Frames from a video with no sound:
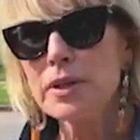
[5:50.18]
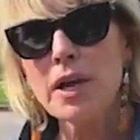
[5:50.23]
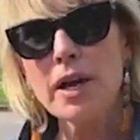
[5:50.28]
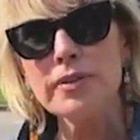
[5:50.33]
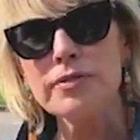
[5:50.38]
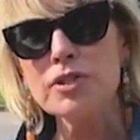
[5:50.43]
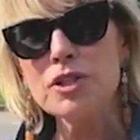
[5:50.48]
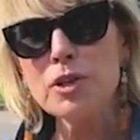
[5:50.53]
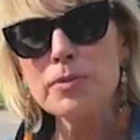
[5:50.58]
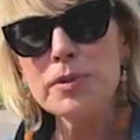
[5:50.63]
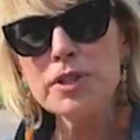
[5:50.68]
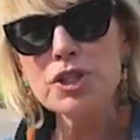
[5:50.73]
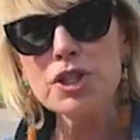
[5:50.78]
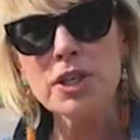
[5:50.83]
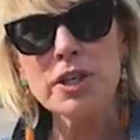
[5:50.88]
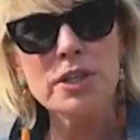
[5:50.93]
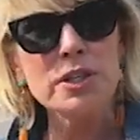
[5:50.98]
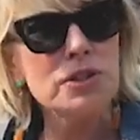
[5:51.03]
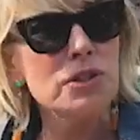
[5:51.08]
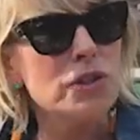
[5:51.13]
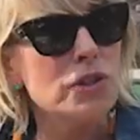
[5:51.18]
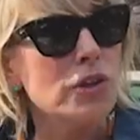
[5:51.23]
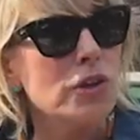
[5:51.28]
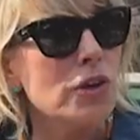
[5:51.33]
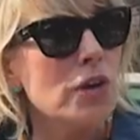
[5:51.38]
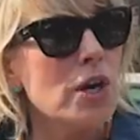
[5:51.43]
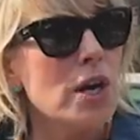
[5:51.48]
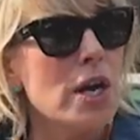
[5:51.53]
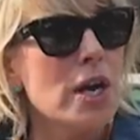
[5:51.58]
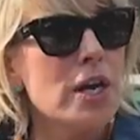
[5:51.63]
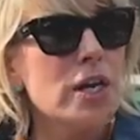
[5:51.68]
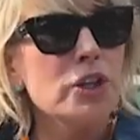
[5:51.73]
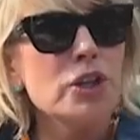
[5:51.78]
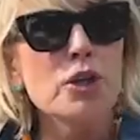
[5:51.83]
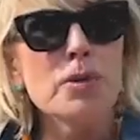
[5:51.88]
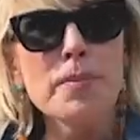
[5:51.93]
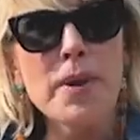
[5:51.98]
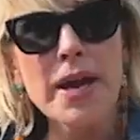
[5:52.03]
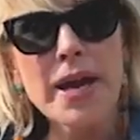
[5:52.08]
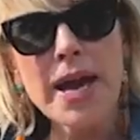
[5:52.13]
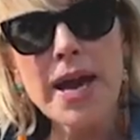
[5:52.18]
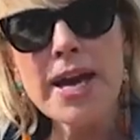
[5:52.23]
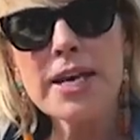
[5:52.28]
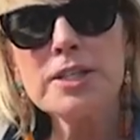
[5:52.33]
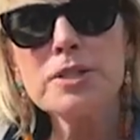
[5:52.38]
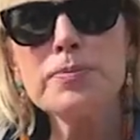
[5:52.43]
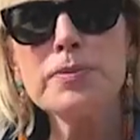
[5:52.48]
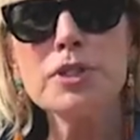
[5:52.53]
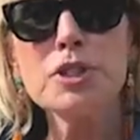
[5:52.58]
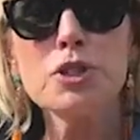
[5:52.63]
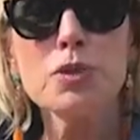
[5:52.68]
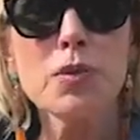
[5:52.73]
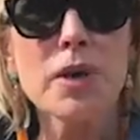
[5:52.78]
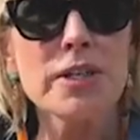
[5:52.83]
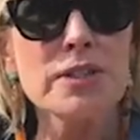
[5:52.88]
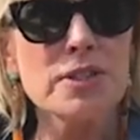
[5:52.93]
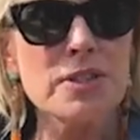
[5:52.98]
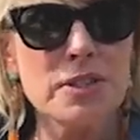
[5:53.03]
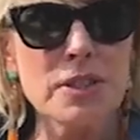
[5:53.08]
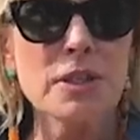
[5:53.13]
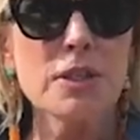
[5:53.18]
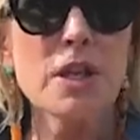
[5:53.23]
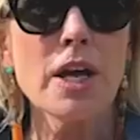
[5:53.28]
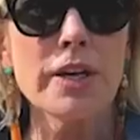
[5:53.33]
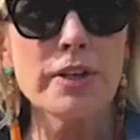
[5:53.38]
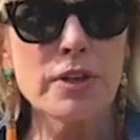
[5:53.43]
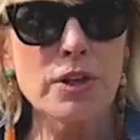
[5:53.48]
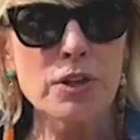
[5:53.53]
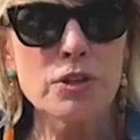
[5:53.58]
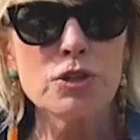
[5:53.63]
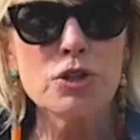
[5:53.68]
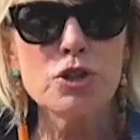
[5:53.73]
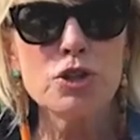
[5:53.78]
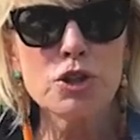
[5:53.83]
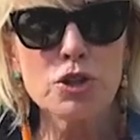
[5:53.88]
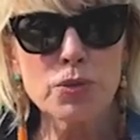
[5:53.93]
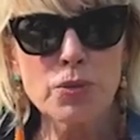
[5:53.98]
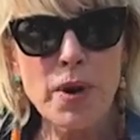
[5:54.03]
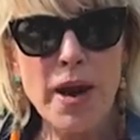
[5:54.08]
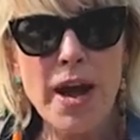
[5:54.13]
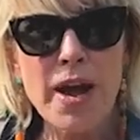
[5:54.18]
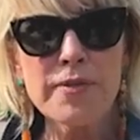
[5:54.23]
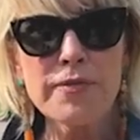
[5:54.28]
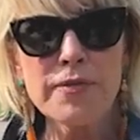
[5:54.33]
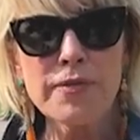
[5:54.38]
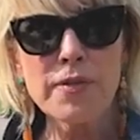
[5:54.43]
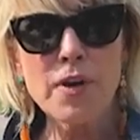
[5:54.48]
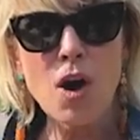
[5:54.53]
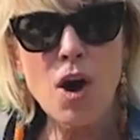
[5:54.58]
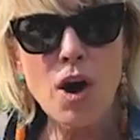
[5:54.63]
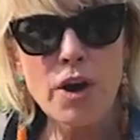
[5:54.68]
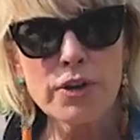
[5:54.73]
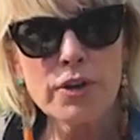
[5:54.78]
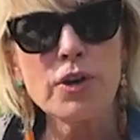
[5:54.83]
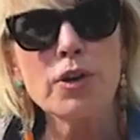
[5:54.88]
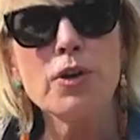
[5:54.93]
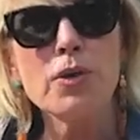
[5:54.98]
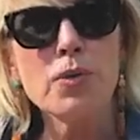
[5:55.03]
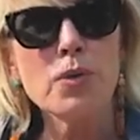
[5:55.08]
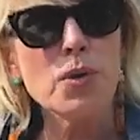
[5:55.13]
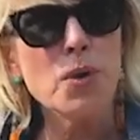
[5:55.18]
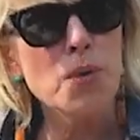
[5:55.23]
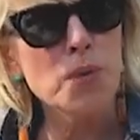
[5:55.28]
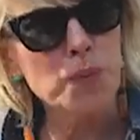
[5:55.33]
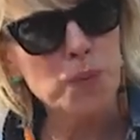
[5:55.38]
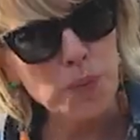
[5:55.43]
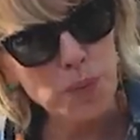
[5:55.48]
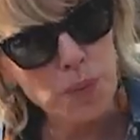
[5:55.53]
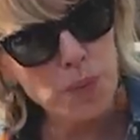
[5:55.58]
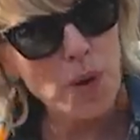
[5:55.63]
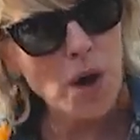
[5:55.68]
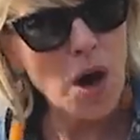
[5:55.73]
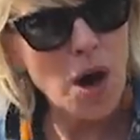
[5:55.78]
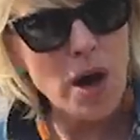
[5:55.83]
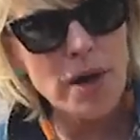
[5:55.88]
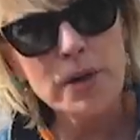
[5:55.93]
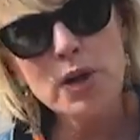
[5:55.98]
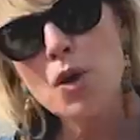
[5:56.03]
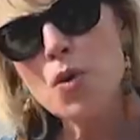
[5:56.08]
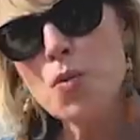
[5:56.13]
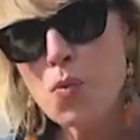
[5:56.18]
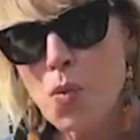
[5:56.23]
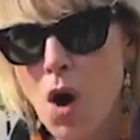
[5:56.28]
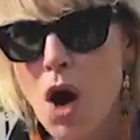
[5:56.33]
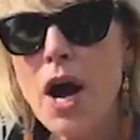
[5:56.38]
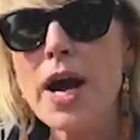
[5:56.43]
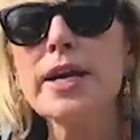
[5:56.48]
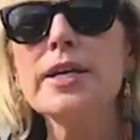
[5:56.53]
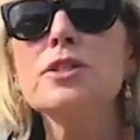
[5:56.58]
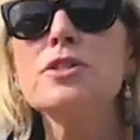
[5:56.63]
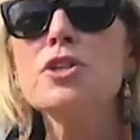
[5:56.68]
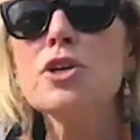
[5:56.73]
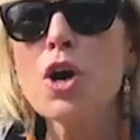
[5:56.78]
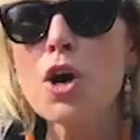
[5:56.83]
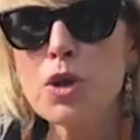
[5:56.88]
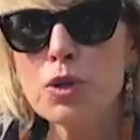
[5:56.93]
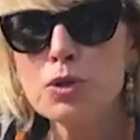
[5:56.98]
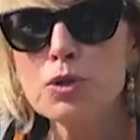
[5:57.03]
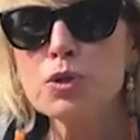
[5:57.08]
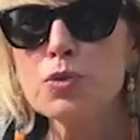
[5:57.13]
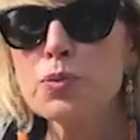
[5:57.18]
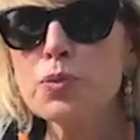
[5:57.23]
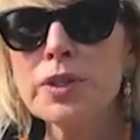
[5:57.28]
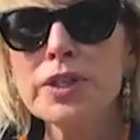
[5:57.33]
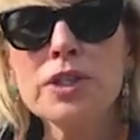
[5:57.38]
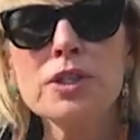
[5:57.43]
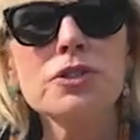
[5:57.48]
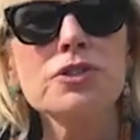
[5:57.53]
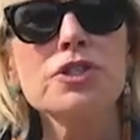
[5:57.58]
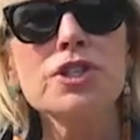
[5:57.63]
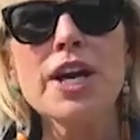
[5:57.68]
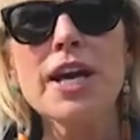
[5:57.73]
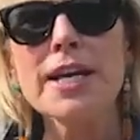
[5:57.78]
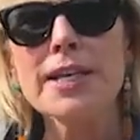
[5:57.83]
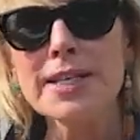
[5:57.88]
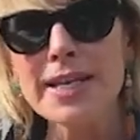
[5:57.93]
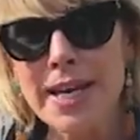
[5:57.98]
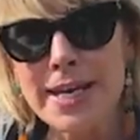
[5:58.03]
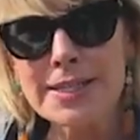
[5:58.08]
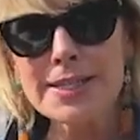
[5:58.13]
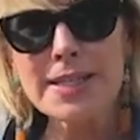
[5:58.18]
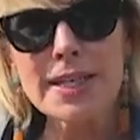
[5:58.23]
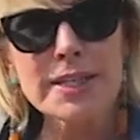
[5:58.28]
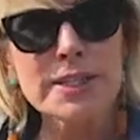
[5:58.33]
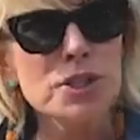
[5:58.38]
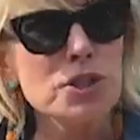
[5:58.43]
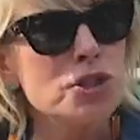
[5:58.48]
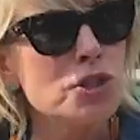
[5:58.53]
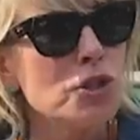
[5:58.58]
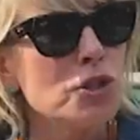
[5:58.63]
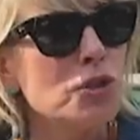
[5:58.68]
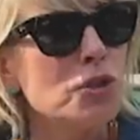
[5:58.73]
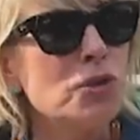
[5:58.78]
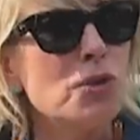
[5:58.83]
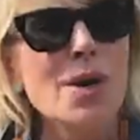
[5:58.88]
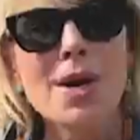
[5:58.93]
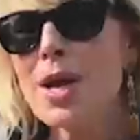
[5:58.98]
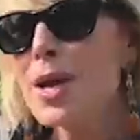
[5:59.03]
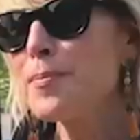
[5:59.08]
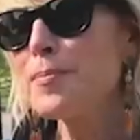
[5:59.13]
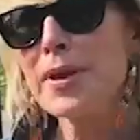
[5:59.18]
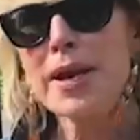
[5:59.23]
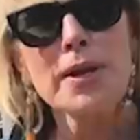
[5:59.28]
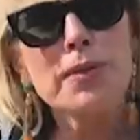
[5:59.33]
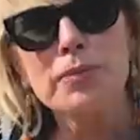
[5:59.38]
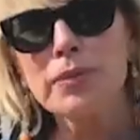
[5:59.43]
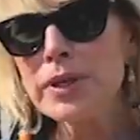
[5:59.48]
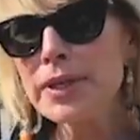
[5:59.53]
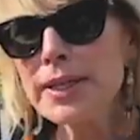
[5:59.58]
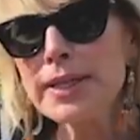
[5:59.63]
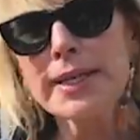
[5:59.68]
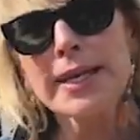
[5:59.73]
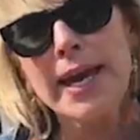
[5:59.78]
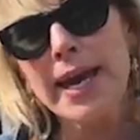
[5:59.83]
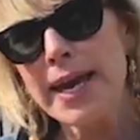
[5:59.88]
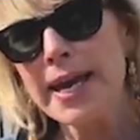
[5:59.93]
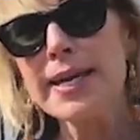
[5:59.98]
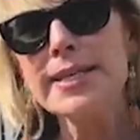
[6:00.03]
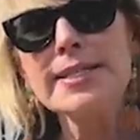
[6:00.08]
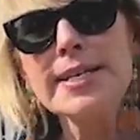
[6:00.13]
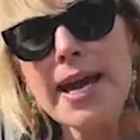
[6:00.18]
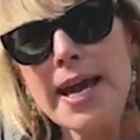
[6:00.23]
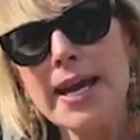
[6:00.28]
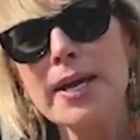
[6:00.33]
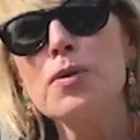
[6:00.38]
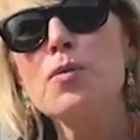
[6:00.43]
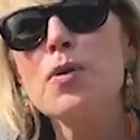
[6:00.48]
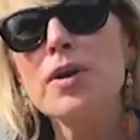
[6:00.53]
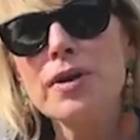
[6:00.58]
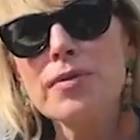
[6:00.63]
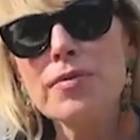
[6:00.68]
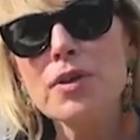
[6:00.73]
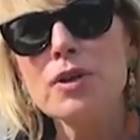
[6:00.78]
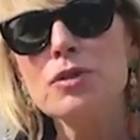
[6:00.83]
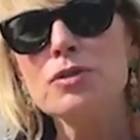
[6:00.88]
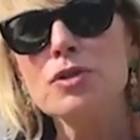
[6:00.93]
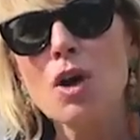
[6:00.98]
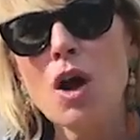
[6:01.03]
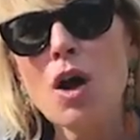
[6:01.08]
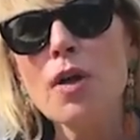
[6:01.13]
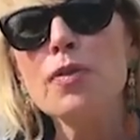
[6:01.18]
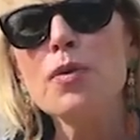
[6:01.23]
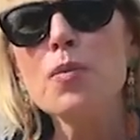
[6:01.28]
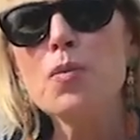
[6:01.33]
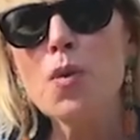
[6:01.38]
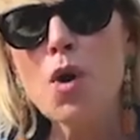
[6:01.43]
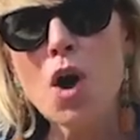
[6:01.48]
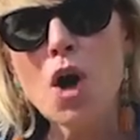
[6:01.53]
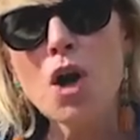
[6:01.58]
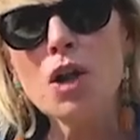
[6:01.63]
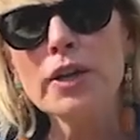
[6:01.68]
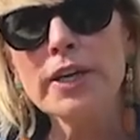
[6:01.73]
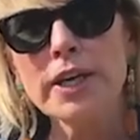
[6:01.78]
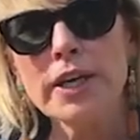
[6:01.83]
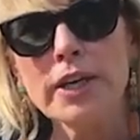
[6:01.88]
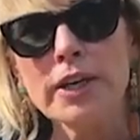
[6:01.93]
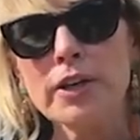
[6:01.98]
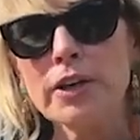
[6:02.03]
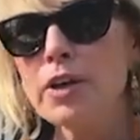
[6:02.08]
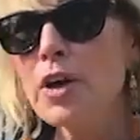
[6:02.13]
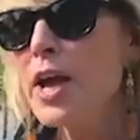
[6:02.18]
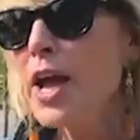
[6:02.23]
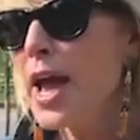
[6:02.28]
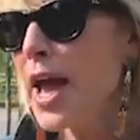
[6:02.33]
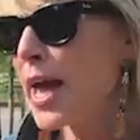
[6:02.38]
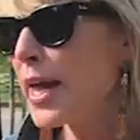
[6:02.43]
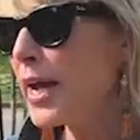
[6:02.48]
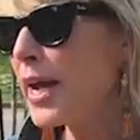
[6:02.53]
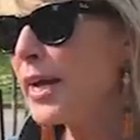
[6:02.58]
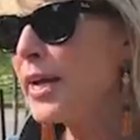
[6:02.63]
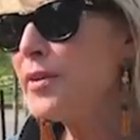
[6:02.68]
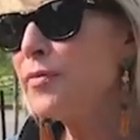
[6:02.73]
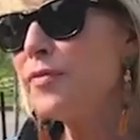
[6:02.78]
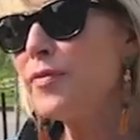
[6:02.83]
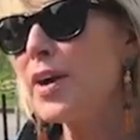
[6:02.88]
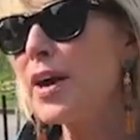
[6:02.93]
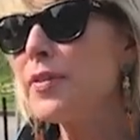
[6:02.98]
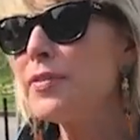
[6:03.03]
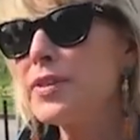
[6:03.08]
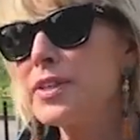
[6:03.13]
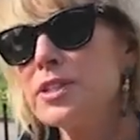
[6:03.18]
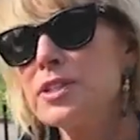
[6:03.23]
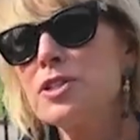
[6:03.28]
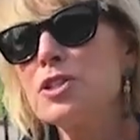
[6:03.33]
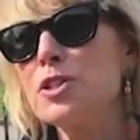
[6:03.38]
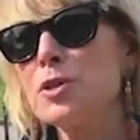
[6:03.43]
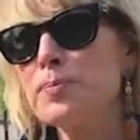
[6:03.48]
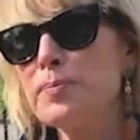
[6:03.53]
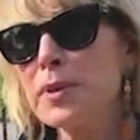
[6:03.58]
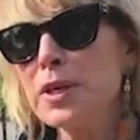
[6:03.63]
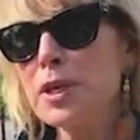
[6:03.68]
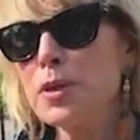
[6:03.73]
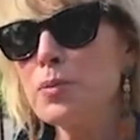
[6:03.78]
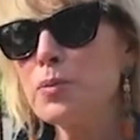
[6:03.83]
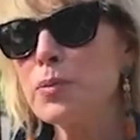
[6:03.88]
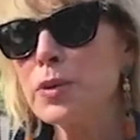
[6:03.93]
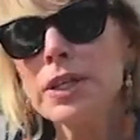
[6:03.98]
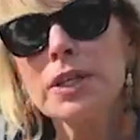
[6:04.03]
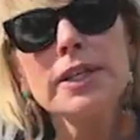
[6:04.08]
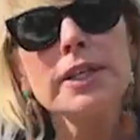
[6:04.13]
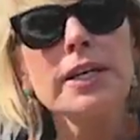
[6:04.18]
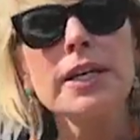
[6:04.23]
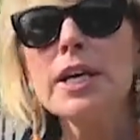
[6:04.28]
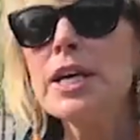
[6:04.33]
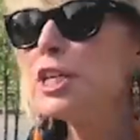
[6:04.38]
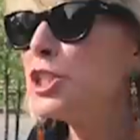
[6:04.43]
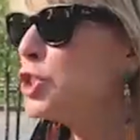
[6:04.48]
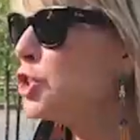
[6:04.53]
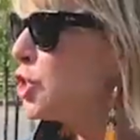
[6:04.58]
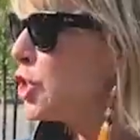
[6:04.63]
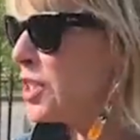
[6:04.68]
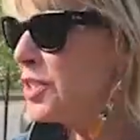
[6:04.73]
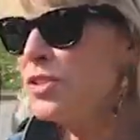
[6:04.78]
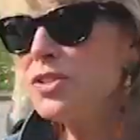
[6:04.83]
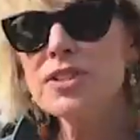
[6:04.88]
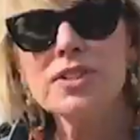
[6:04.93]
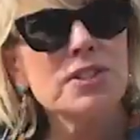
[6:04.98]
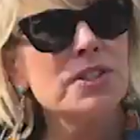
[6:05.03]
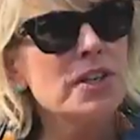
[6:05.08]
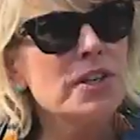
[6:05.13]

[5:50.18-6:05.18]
life so much easier you may ask me, do I still like those giraffe auto auto wind hose reels and yes I do but I really can't hang one of those on the wall here and I have found this to be really just as